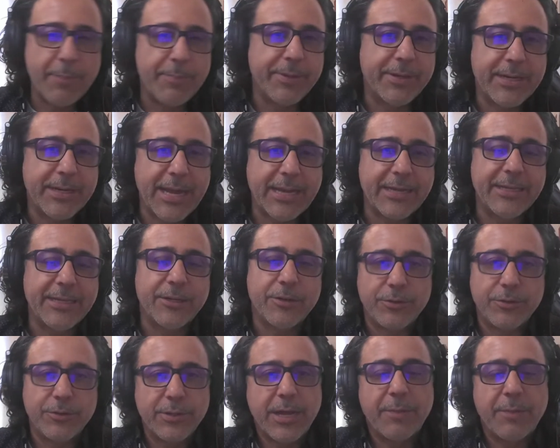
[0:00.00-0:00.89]
be glad
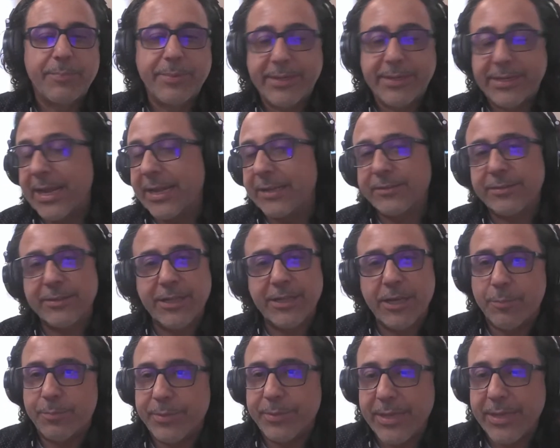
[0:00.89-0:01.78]
to
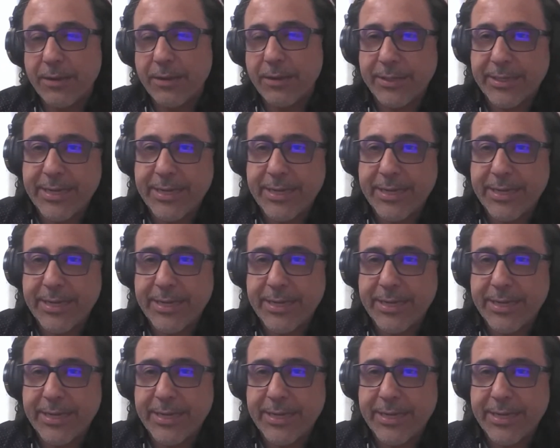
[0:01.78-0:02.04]
help you out.